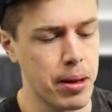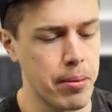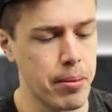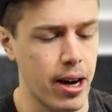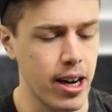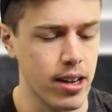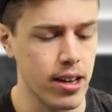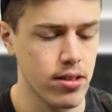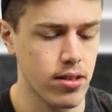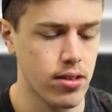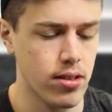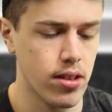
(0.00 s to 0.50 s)
the
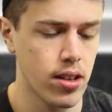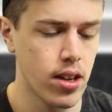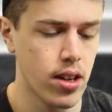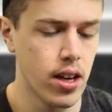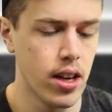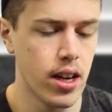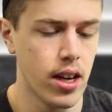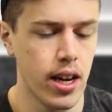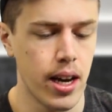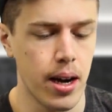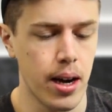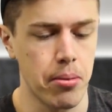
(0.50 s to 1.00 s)

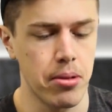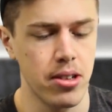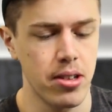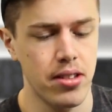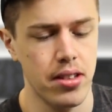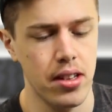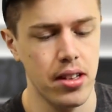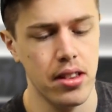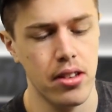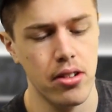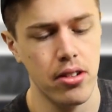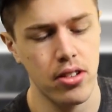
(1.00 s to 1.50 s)
box, and we
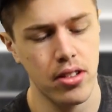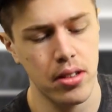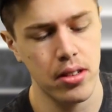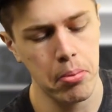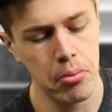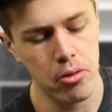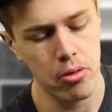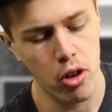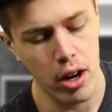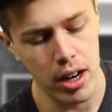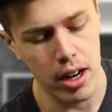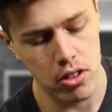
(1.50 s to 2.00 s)
see there's
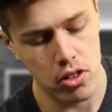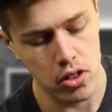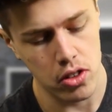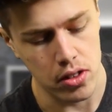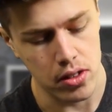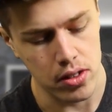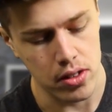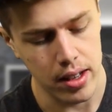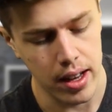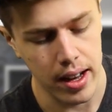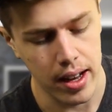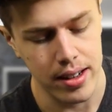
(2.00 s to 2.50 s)
some
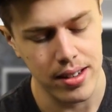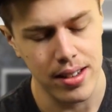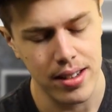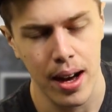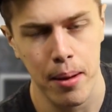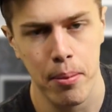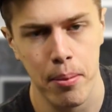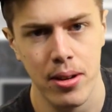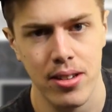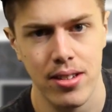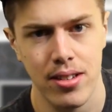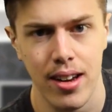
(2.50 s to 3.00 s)
directions on
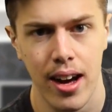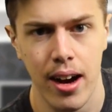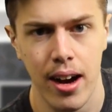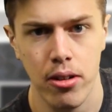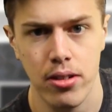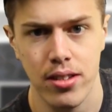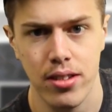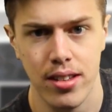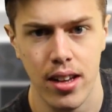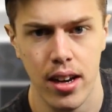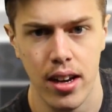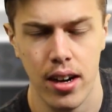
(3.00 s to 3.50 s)
top as to how
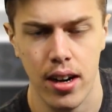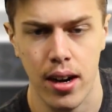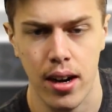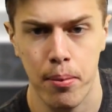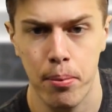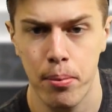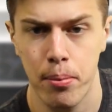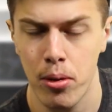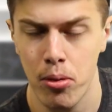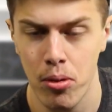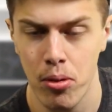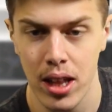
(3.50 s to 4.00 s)
it's set it
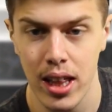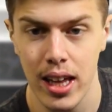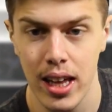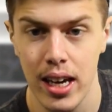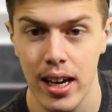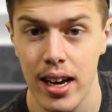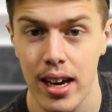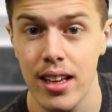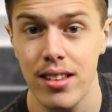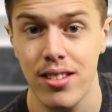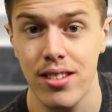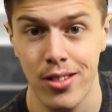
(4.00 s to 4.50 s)
up. But really,
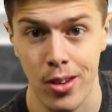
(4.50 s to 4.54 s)
it's